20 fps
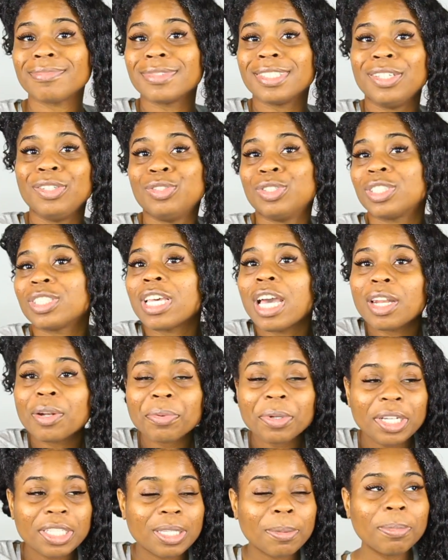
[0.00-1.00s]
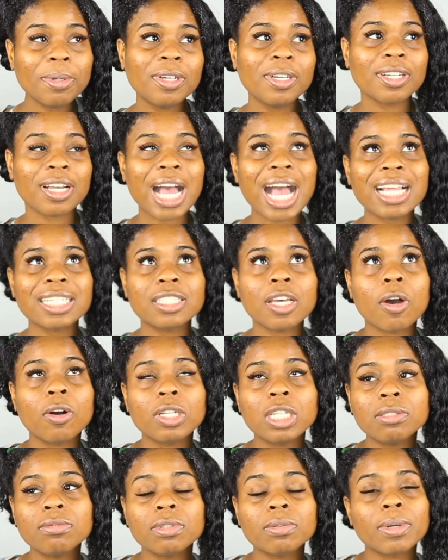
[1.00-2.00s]
you just got to read the book. I
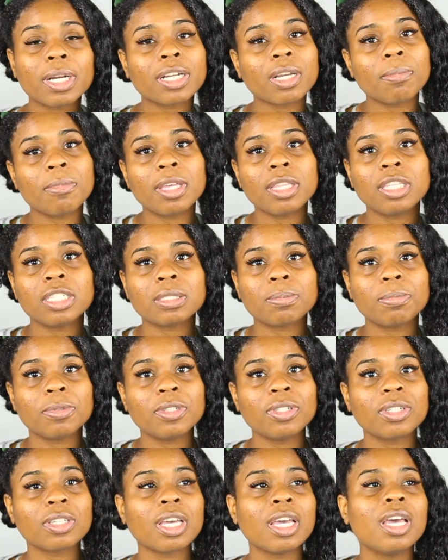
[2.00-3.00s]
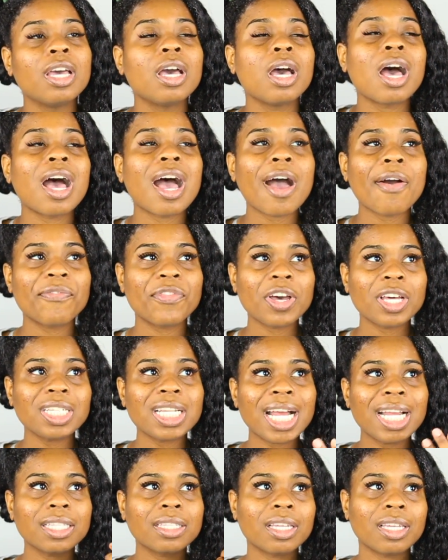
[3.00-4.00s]
totally would recommend this book. I felt
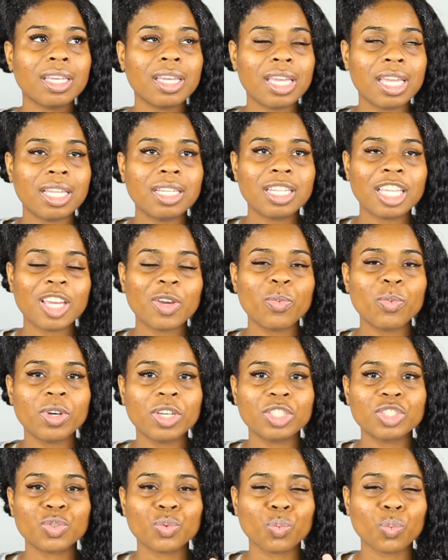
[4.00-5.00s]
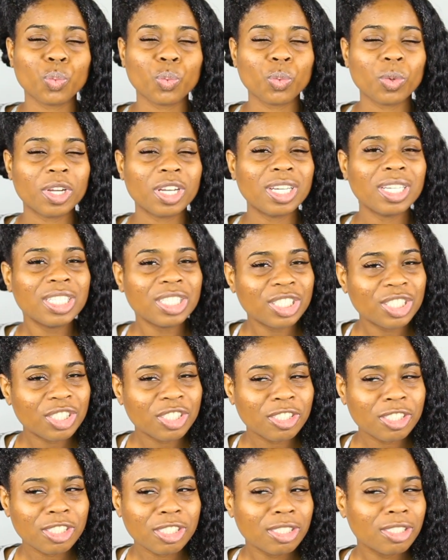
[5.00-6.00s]
like the ending was
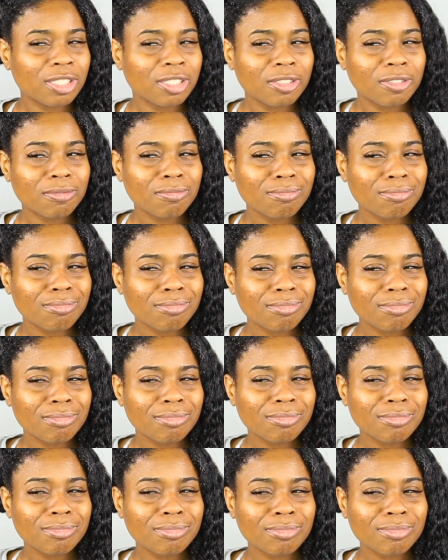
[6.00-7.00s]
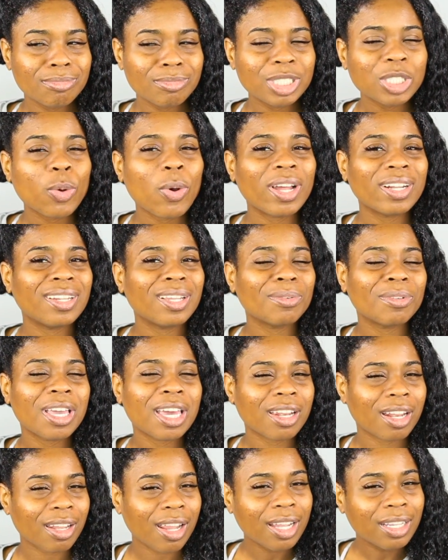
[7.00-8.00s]
rushed, so I didn't
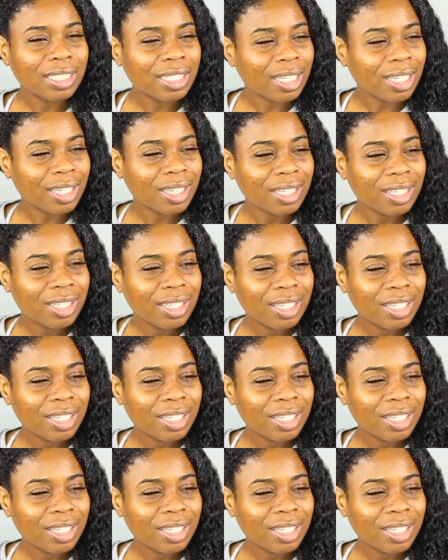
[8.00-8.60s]
kind of like it.